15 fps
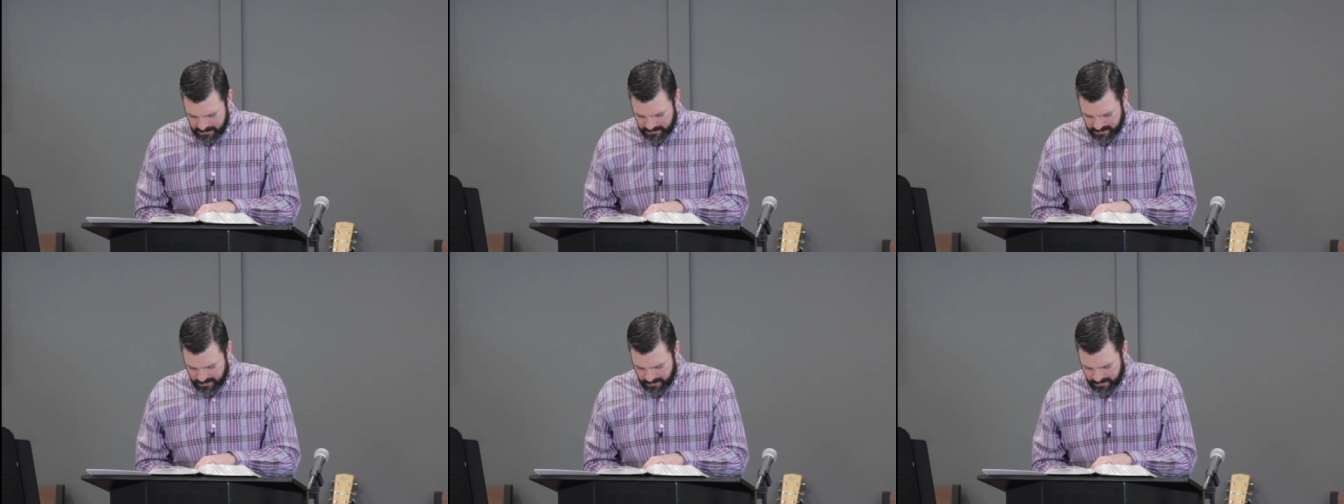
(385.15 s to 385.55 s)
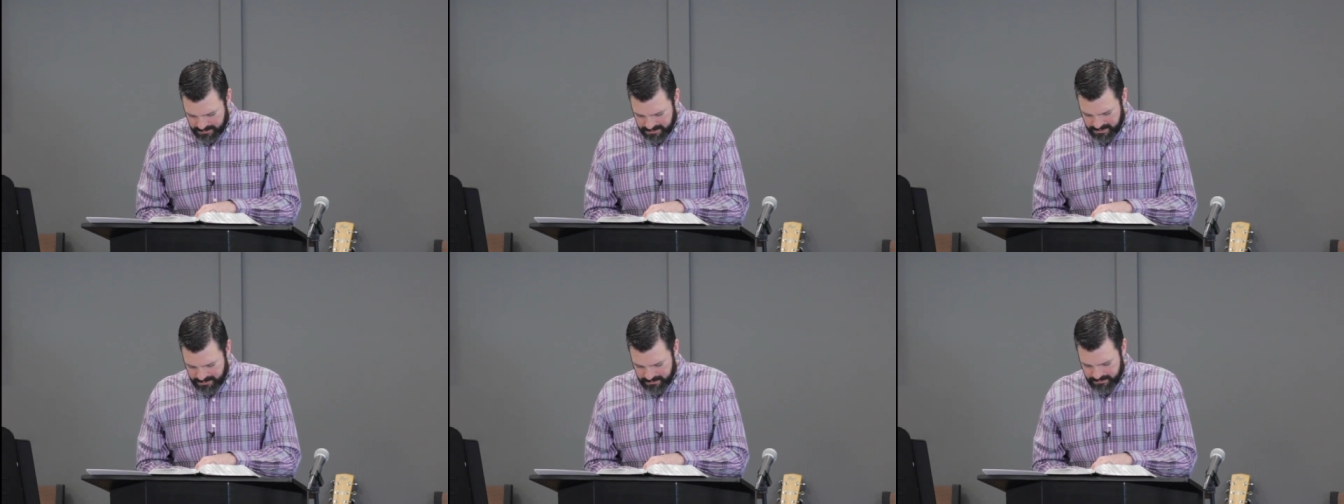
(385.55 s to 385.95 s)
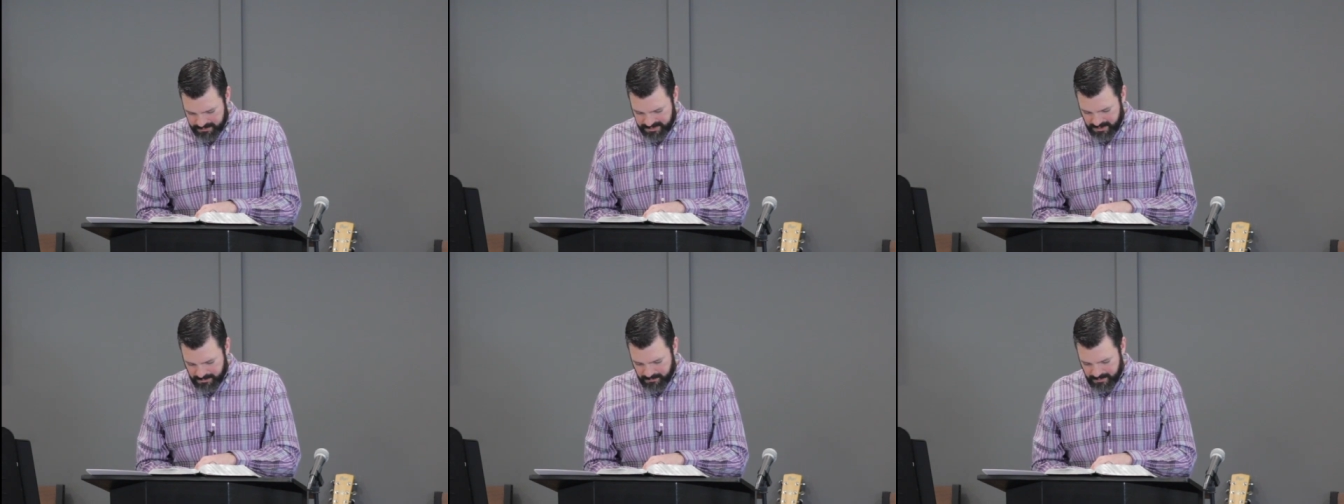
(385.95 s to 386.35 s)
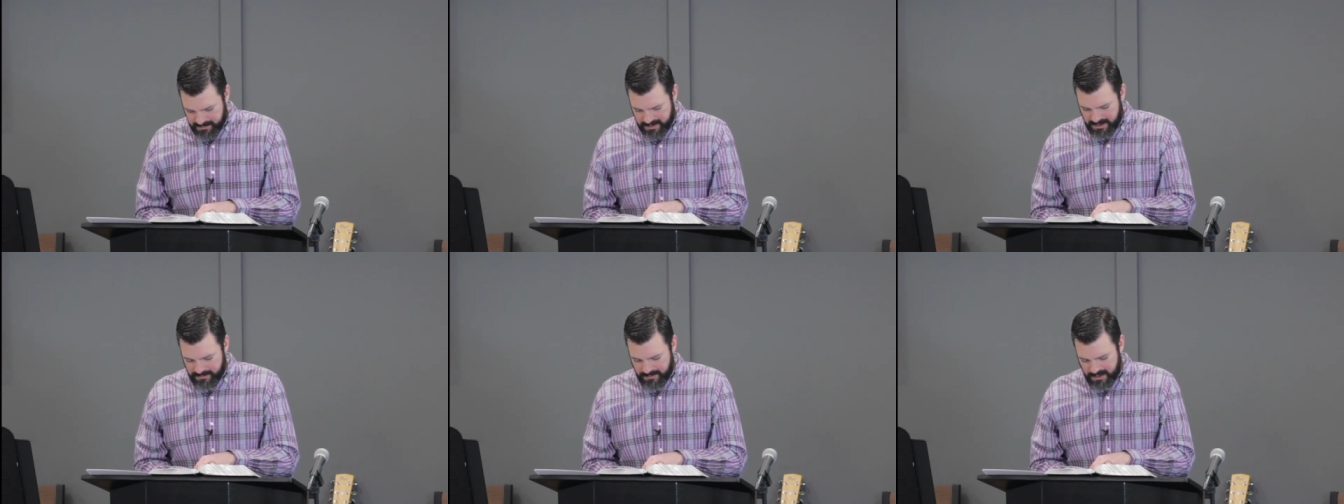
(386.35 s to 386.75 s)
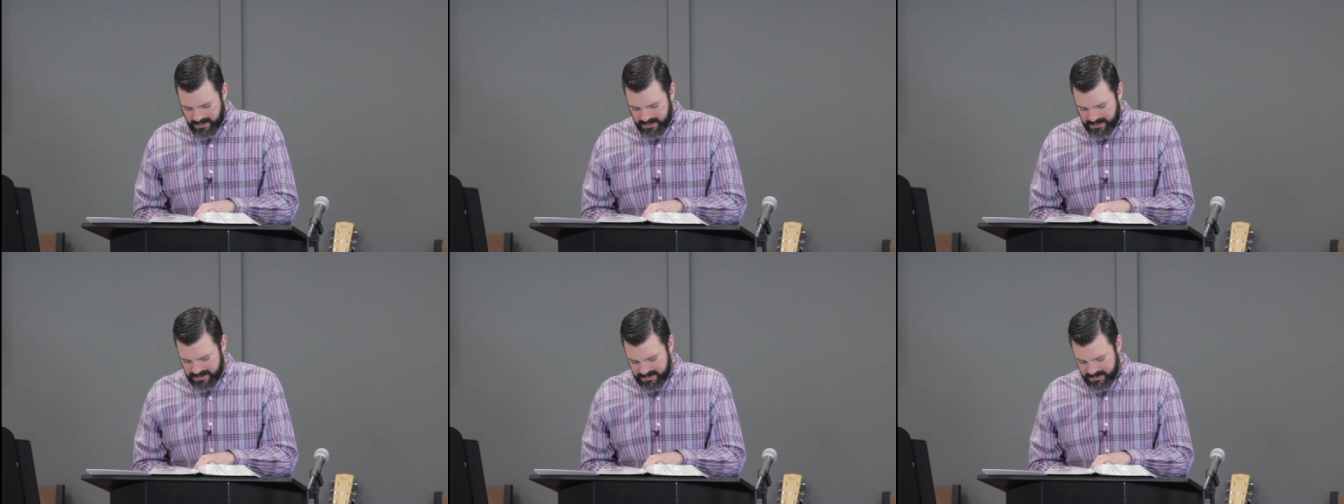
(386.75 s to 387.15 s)
But also, some women
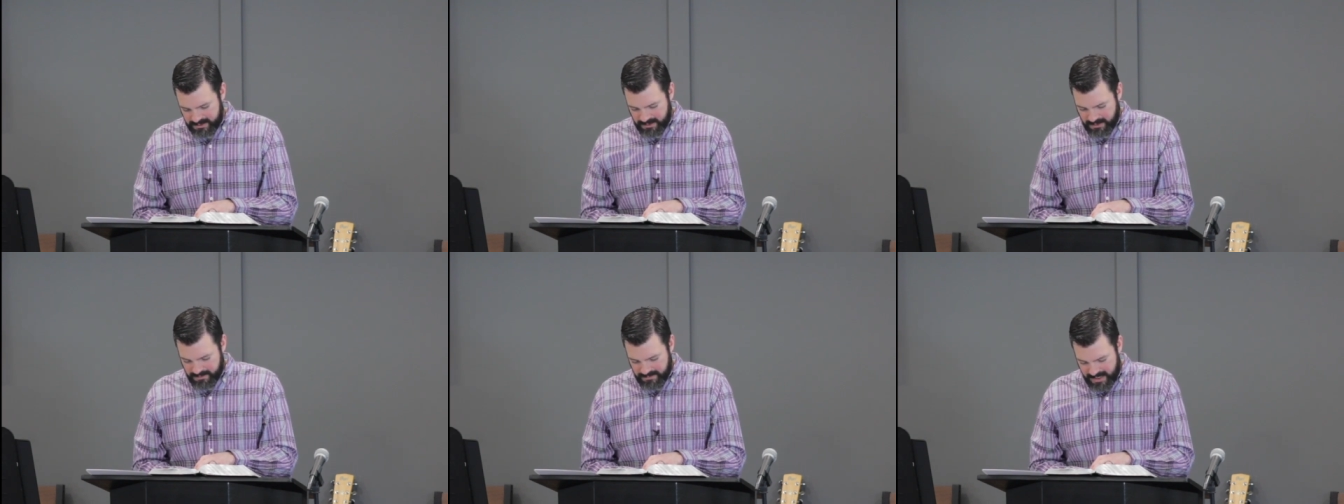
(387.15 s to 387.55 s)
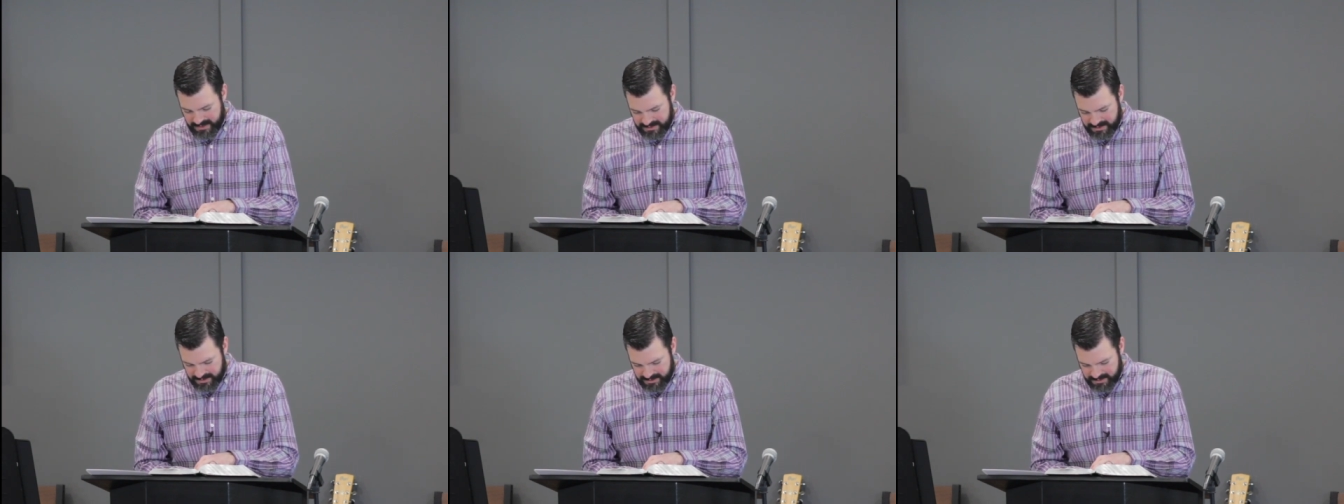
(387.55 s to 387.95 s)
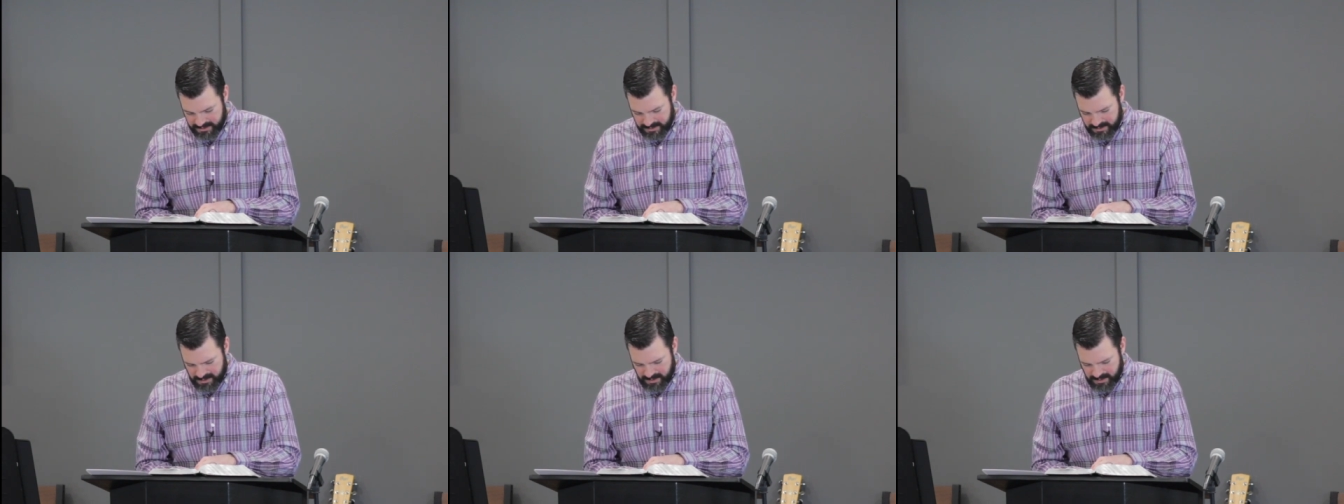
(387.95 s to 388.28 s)
among us amazed us